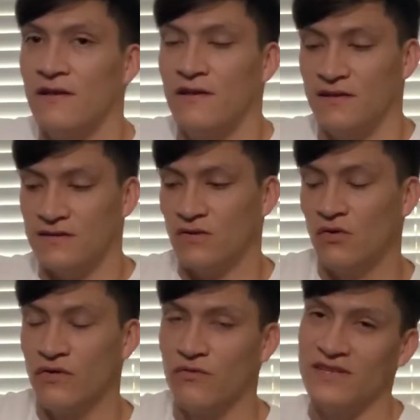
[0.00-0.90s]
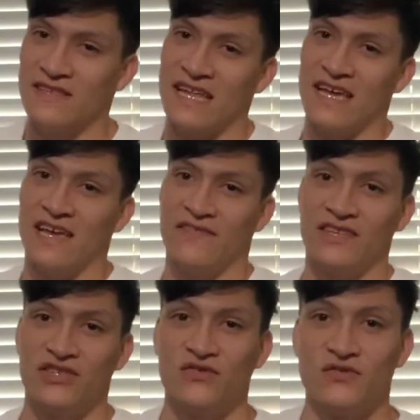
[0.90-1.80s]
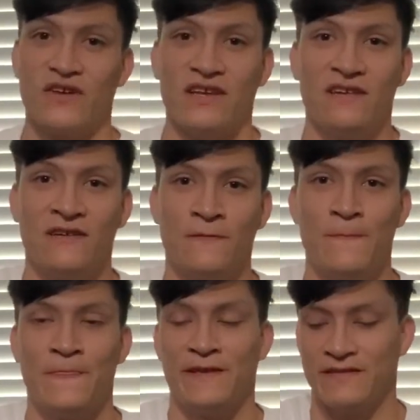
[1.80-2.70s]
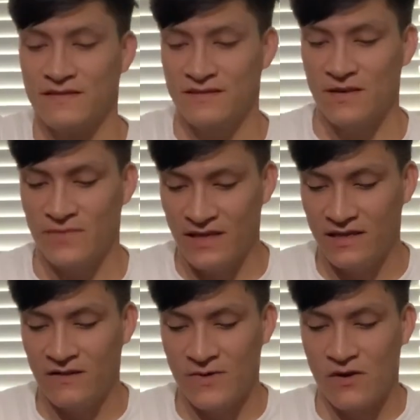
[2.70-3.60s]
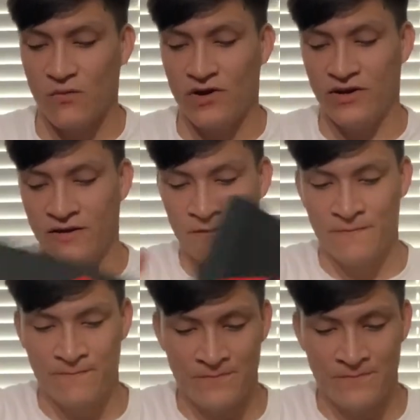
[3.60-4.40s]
So the reason I have these shoes right here is because I'm thinking about wearing them.